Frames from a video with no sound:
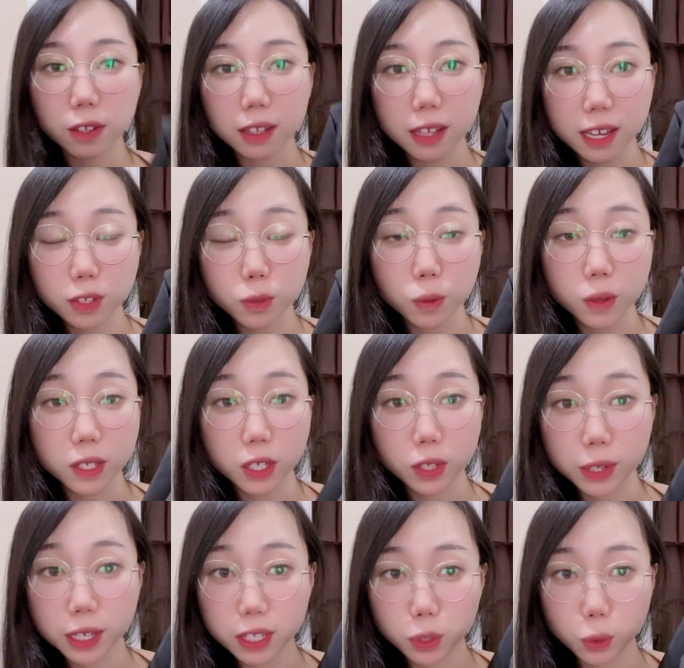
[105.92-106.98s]
the next one is
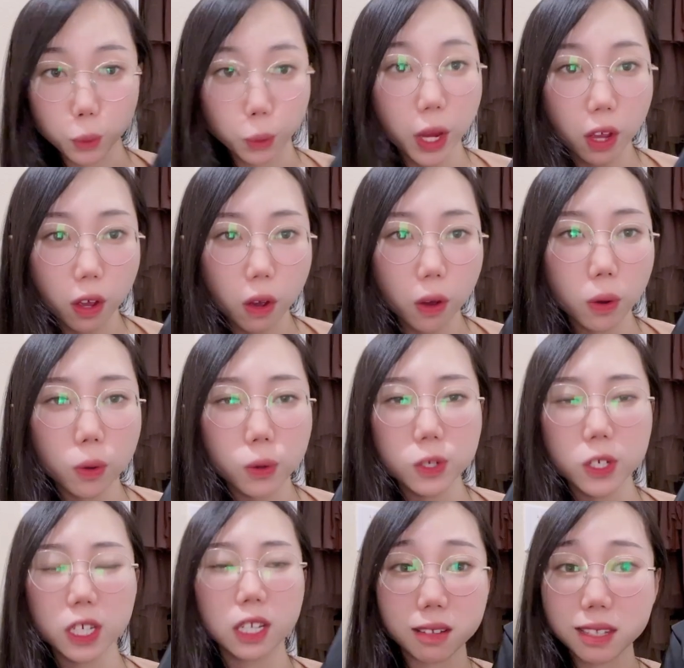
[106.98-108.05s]
this
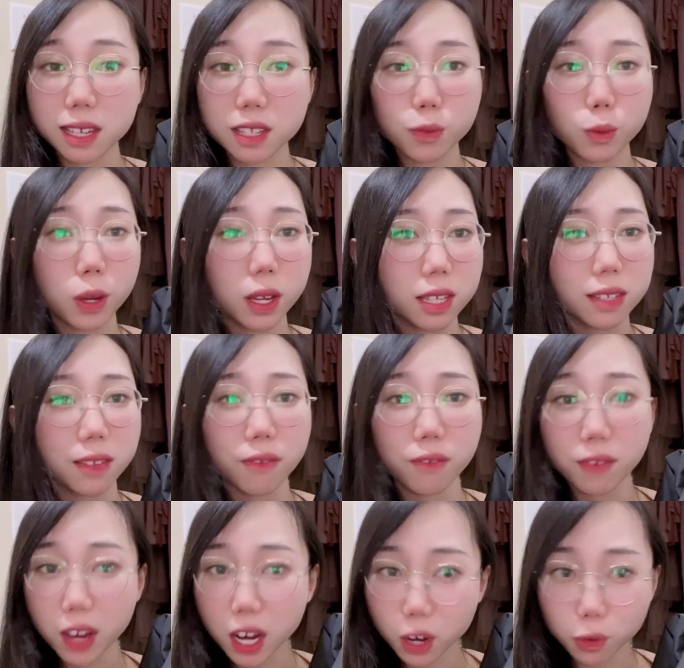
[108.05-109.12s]
raincoat. This one is
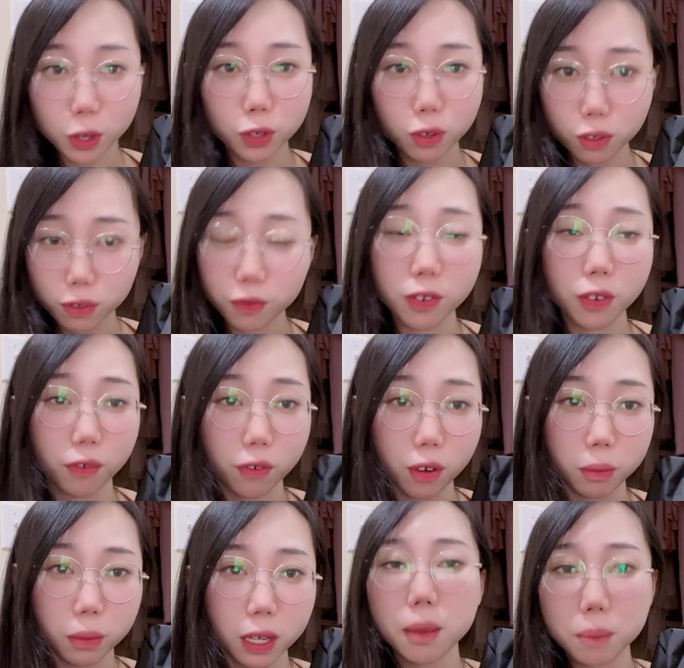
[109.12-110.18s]
very useful for
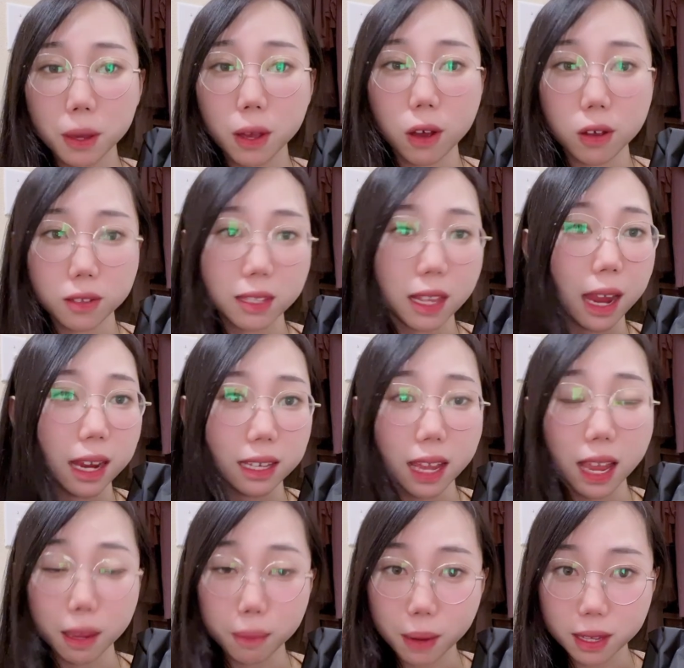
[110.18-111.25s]
me because I
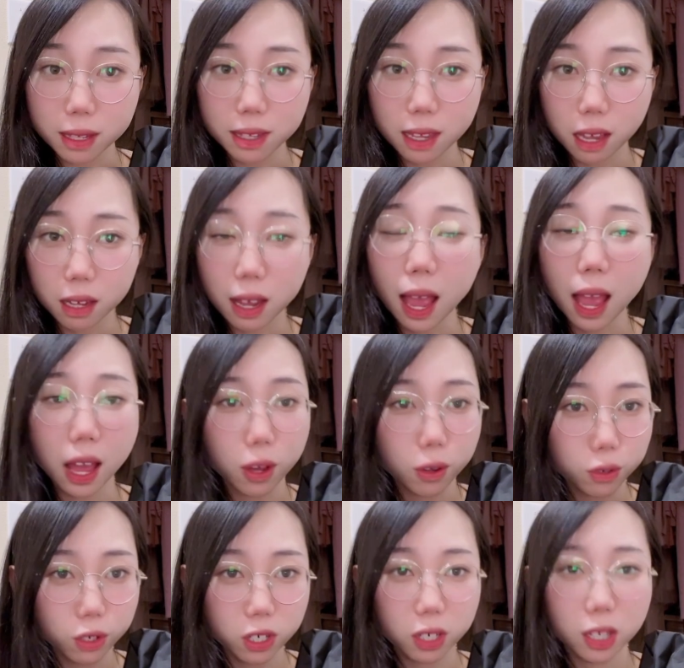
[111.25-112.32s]
take my son
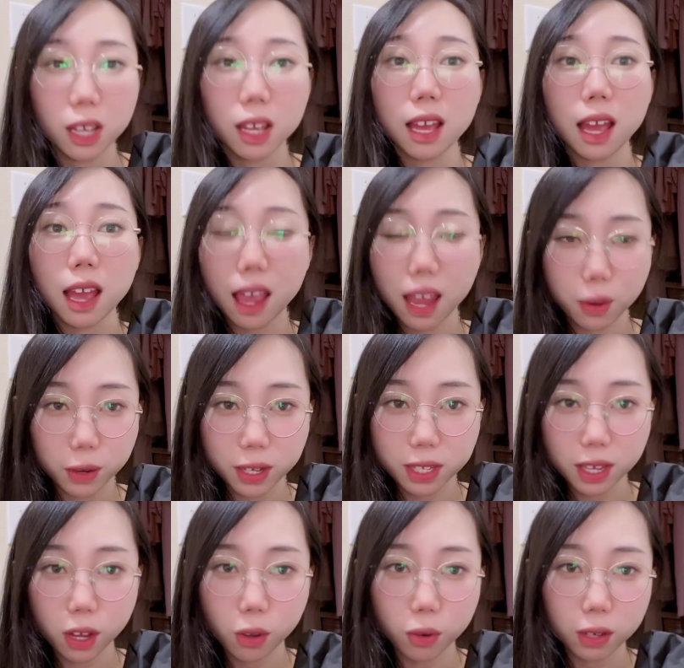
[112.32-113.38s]
out every
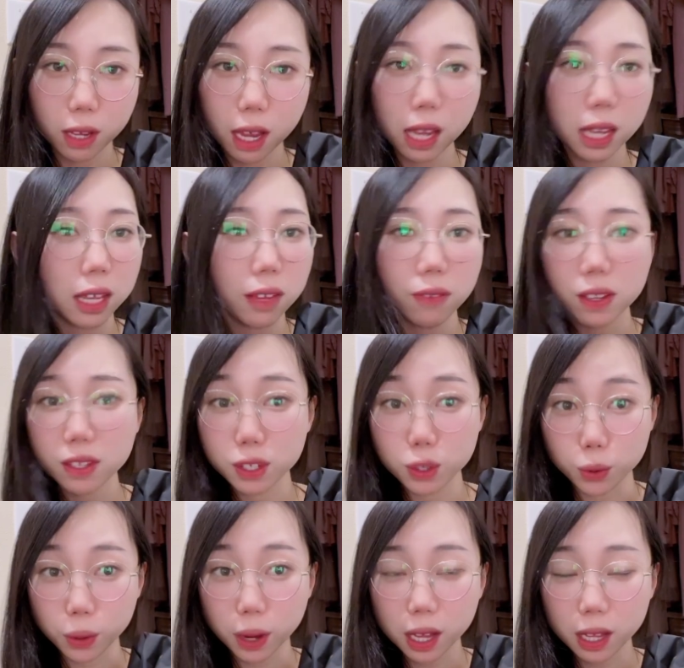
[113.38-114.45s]
single day, even if it's
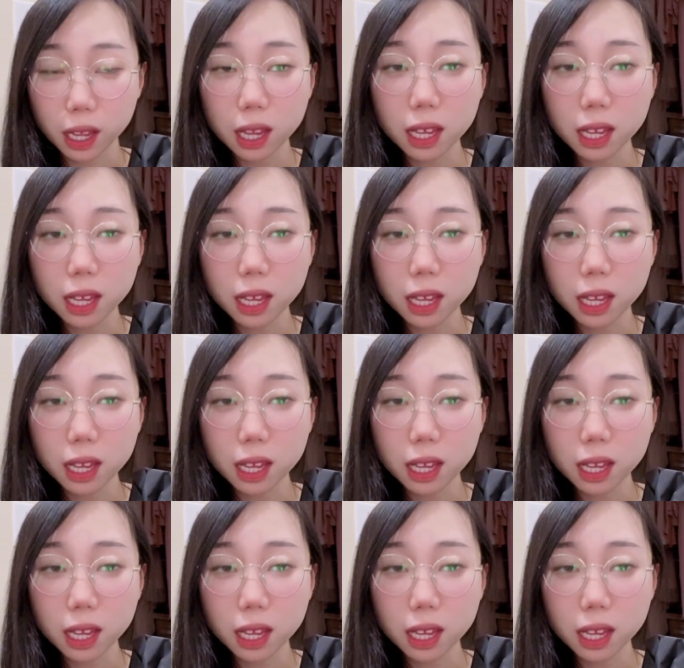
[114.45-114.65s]
raining.